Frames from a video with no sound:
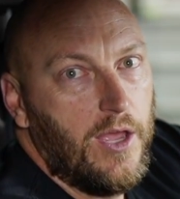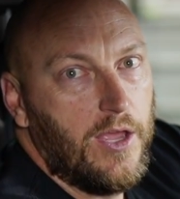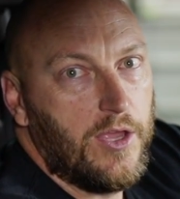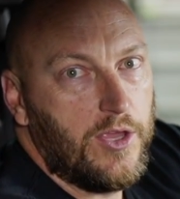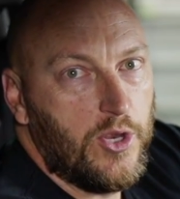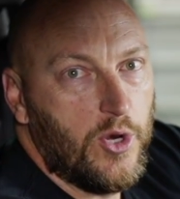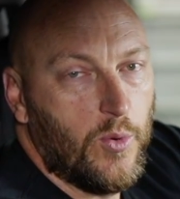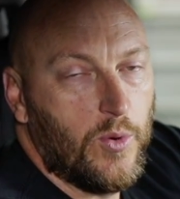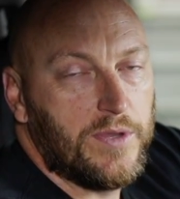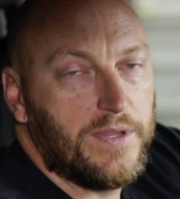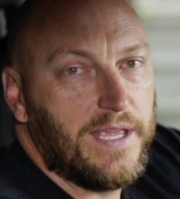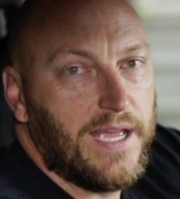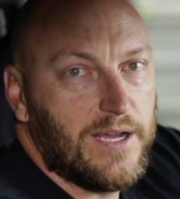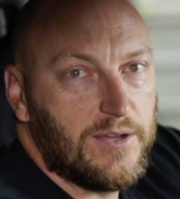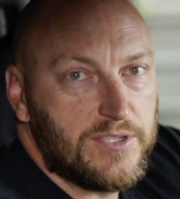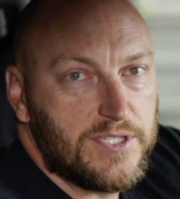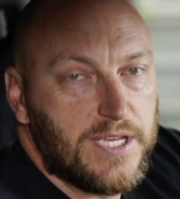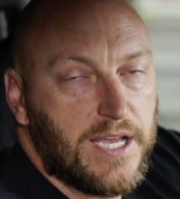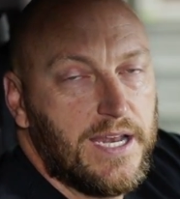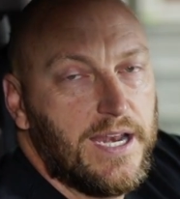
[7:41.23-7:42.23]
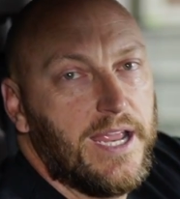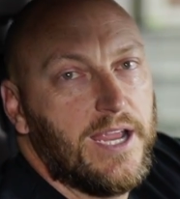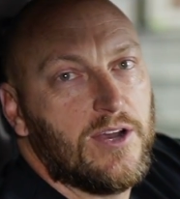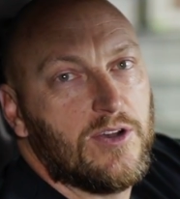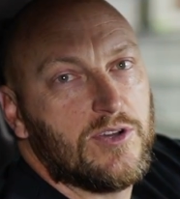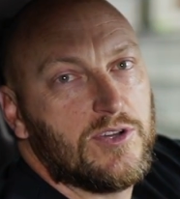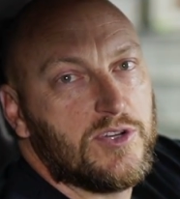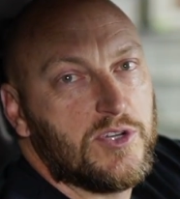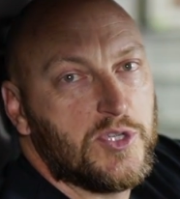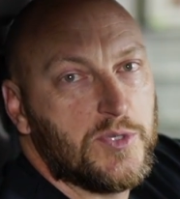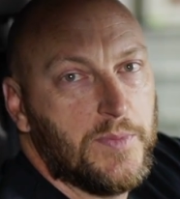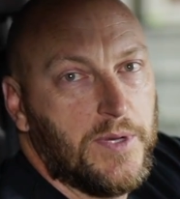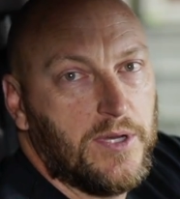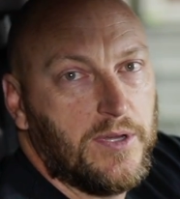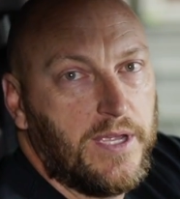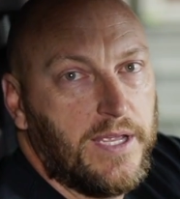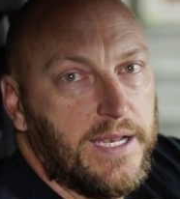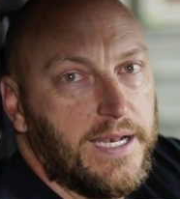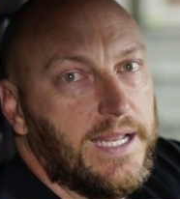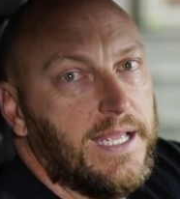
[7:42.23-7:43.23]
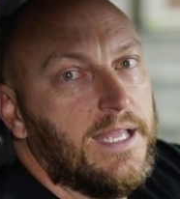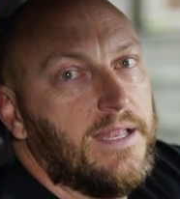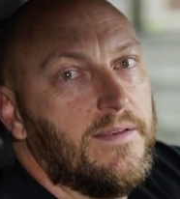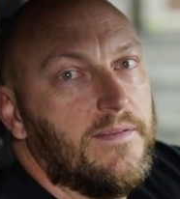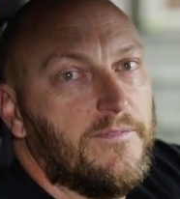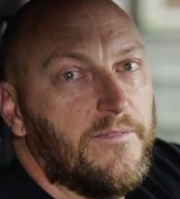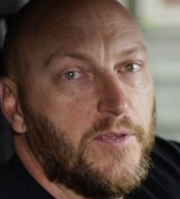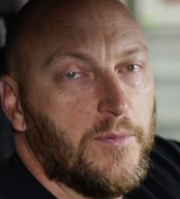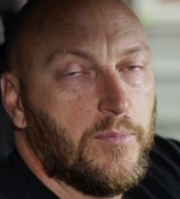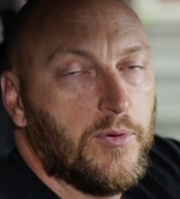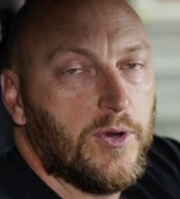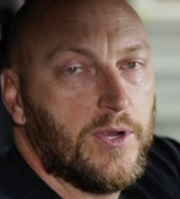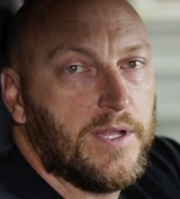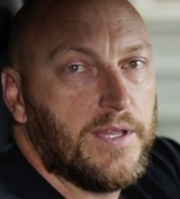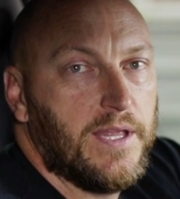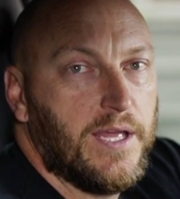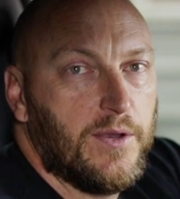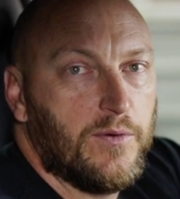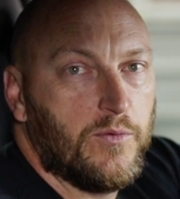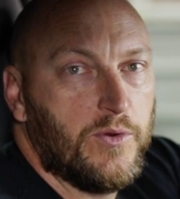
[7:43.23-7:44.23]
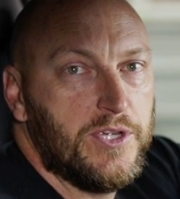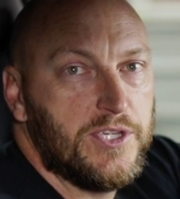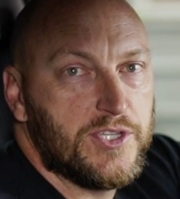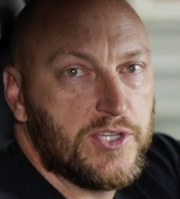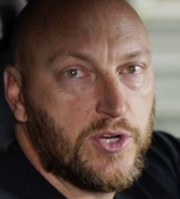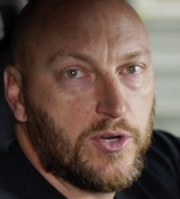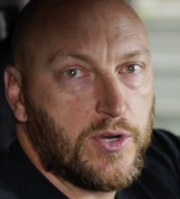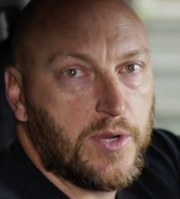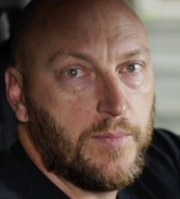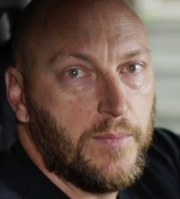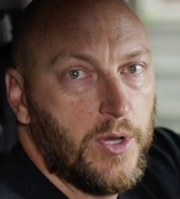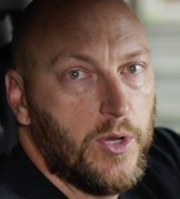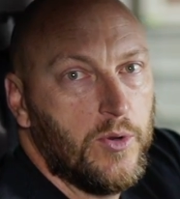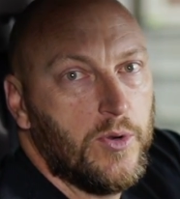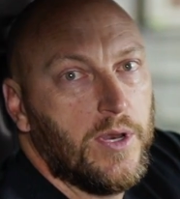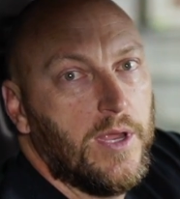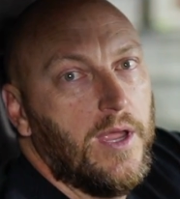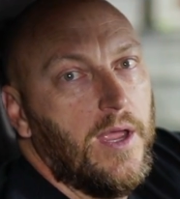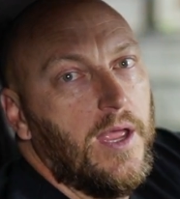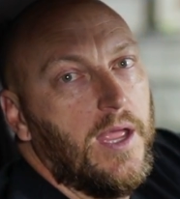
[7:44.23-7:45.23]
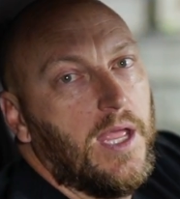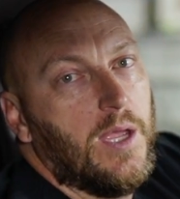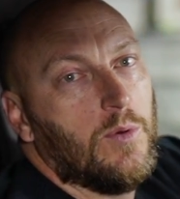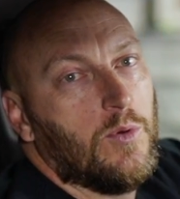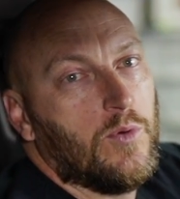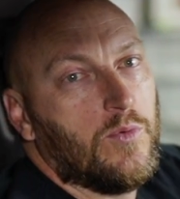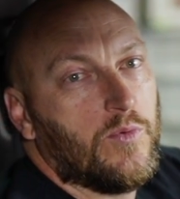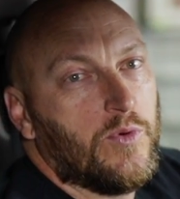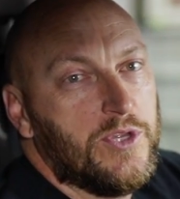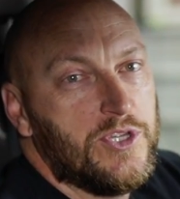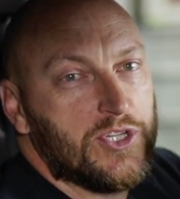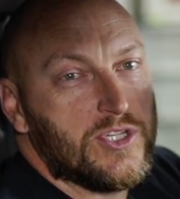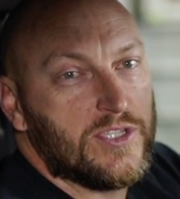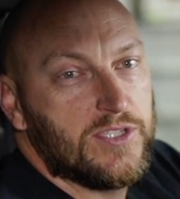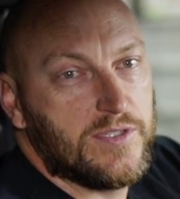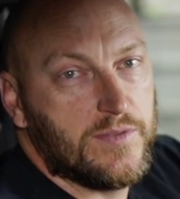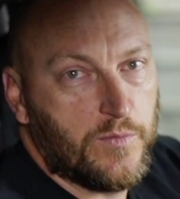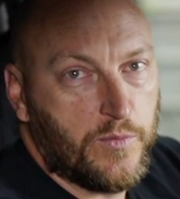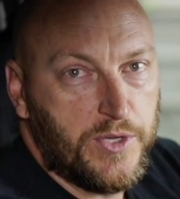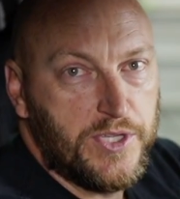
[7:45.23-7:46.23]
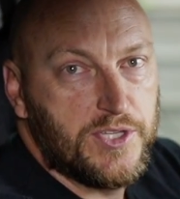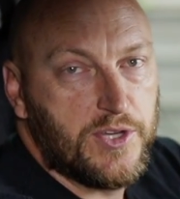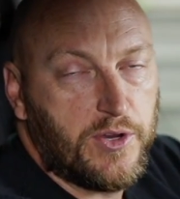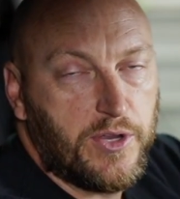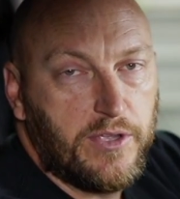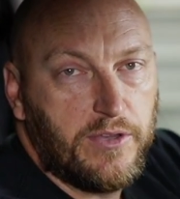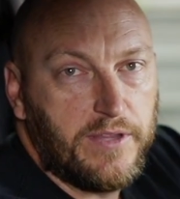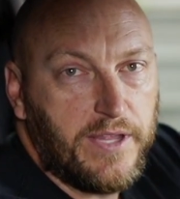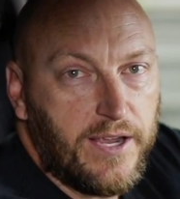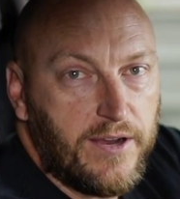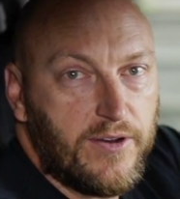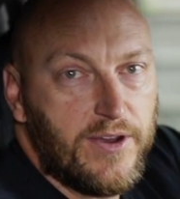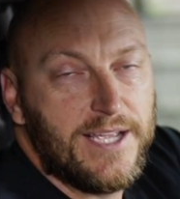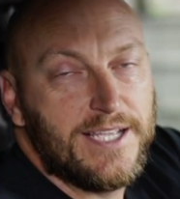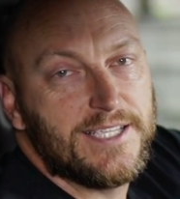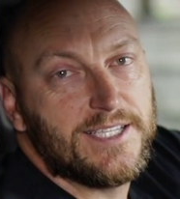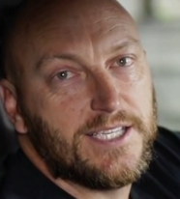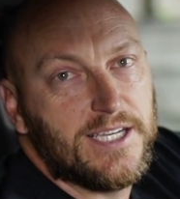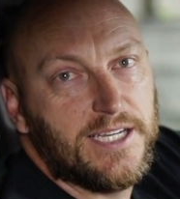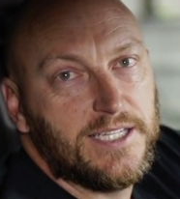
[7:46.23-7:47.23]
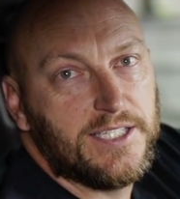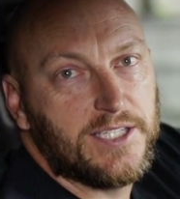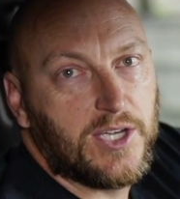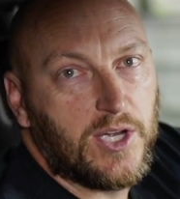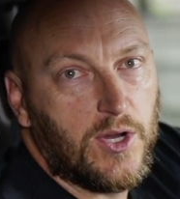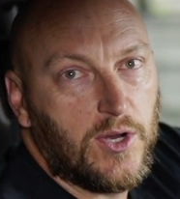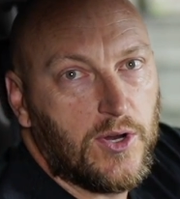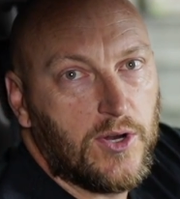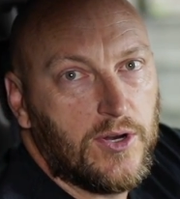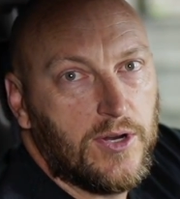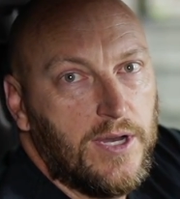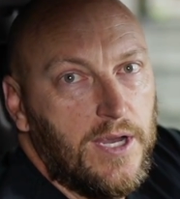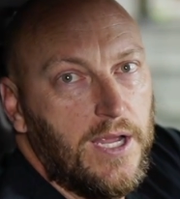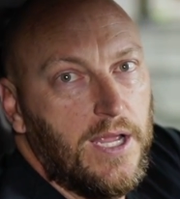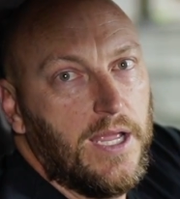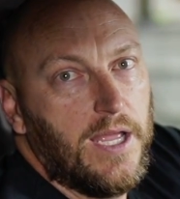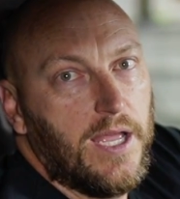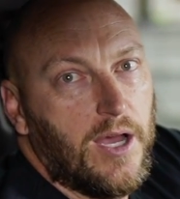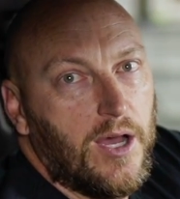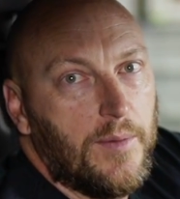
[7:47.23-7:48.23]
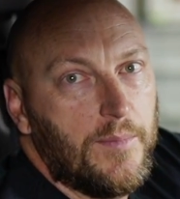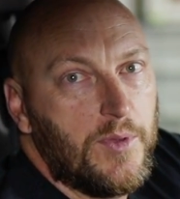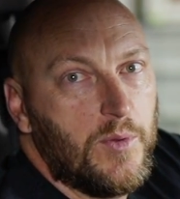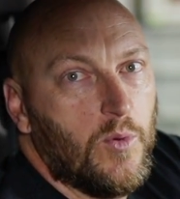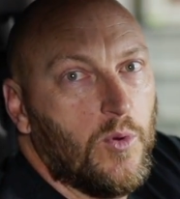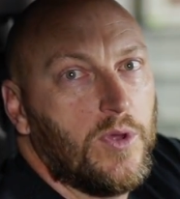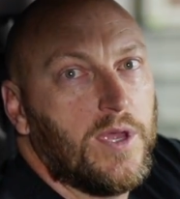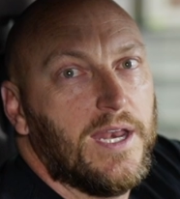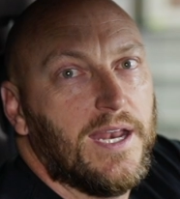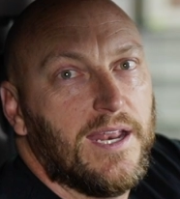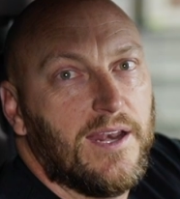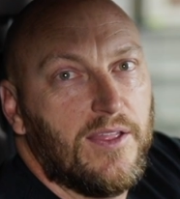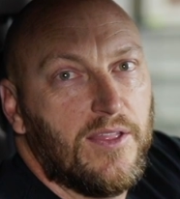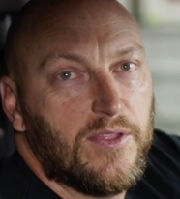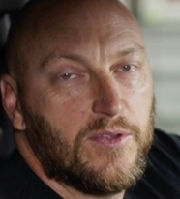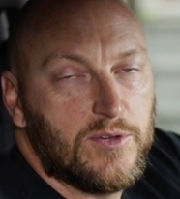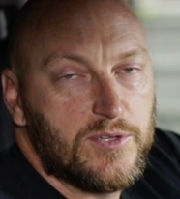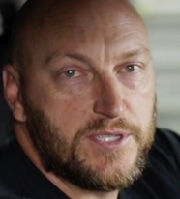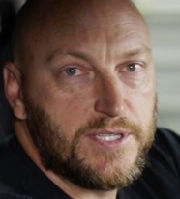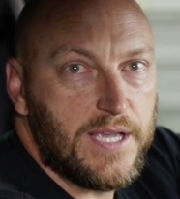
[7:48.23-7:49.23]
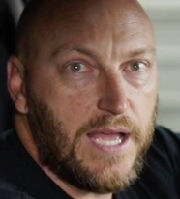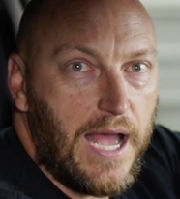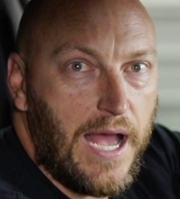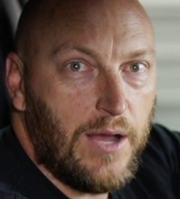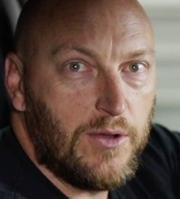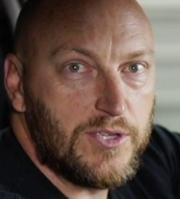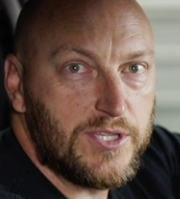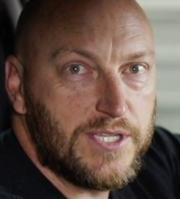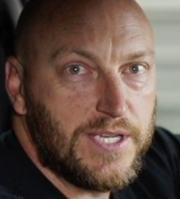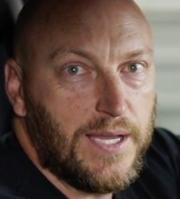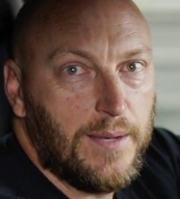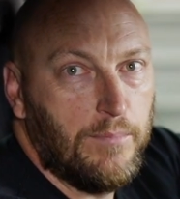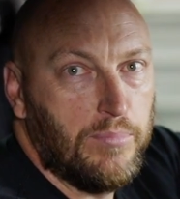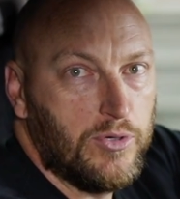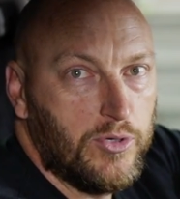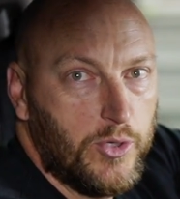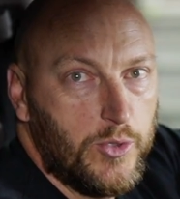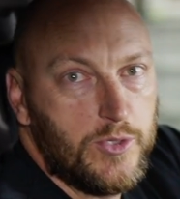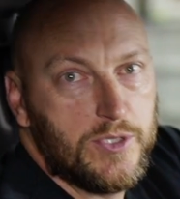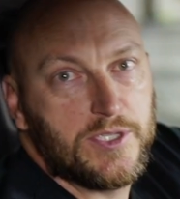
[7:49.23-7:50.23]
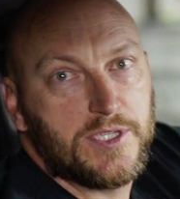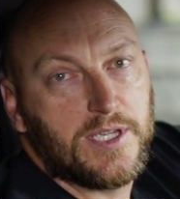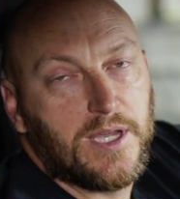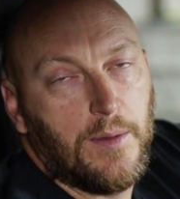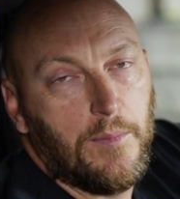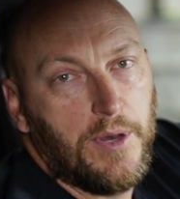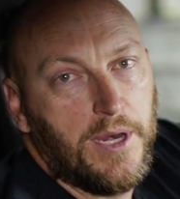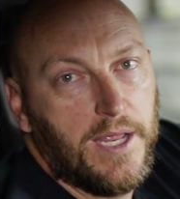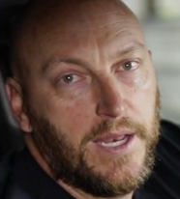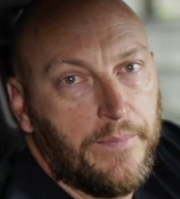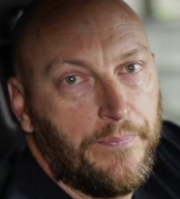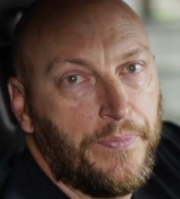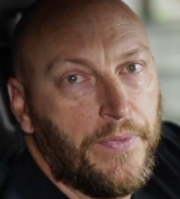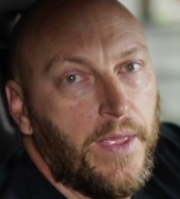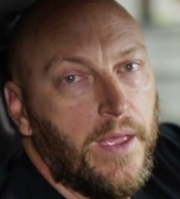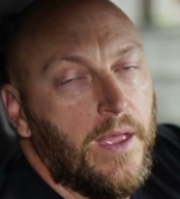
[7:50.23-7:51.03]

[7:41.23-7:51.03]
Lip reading: You don't want the outside air or smell getting in. If you put it on that recirc mode, it will just recirculate the air inside the car, and you won't get any of those outside pollutants coming in.